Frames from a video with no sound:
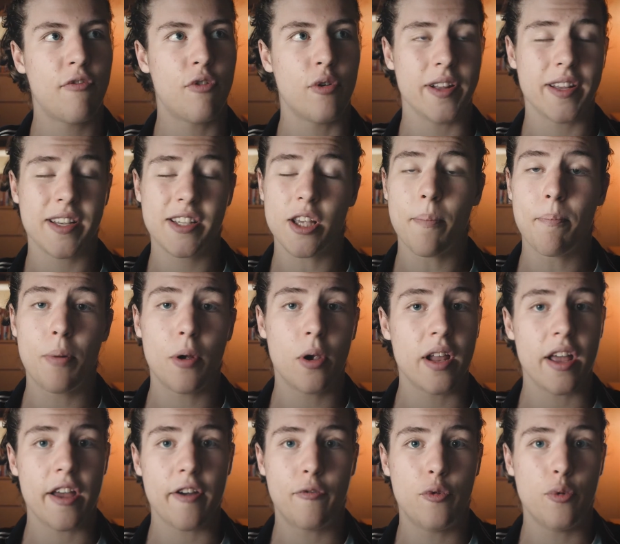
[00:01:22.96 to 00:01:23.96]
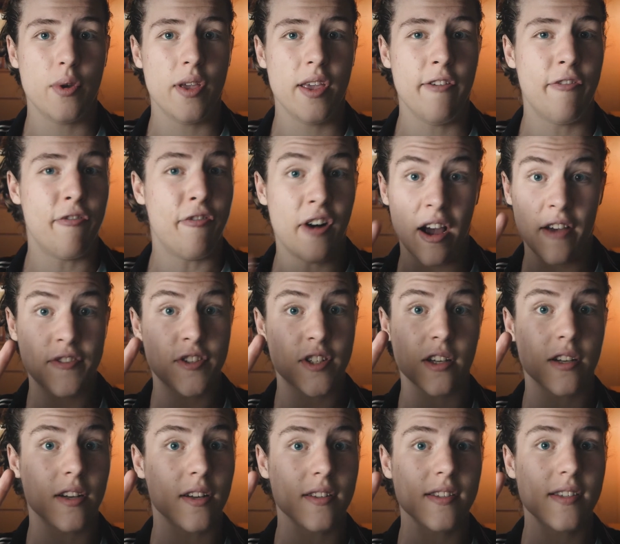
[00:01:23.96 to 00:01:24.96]
for an example every 5
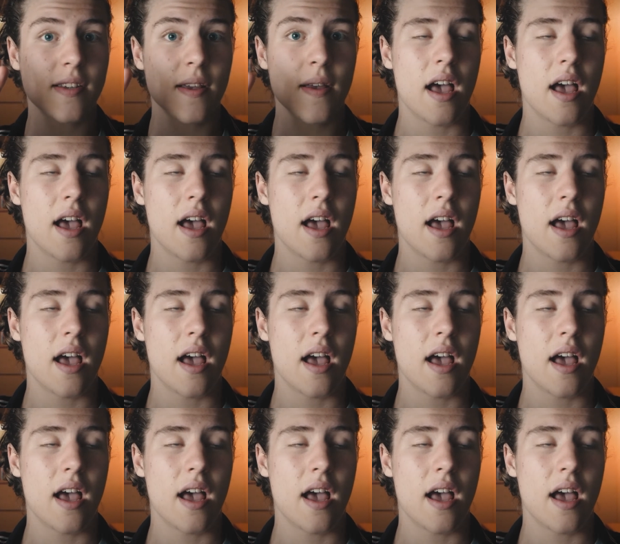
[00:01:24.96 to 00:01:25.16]
seconds,